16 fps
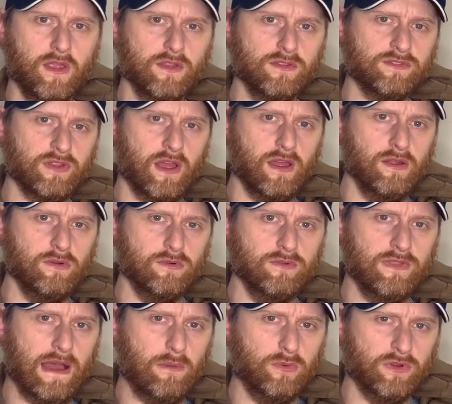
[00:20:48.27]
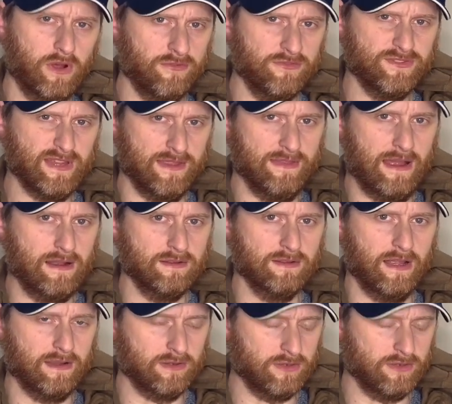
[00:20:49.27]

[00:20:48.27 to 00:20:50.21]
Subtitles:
So that would offset that